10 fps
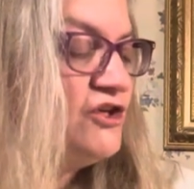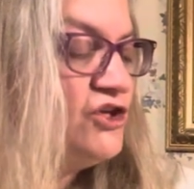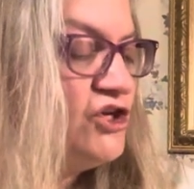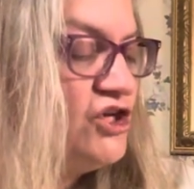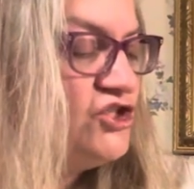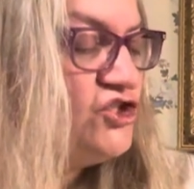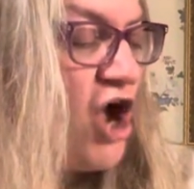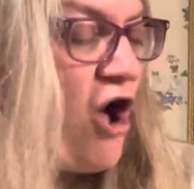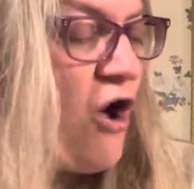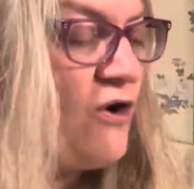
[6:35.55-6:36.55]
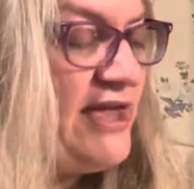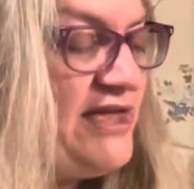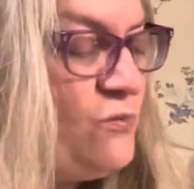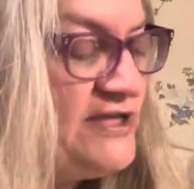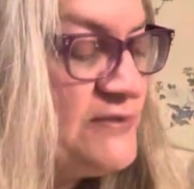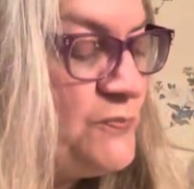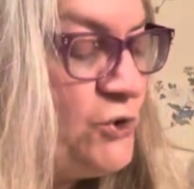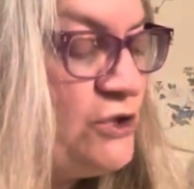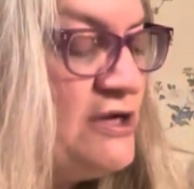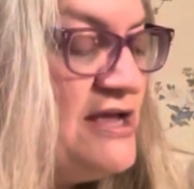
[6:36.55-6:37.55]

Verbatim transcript: Good dog, he whispered.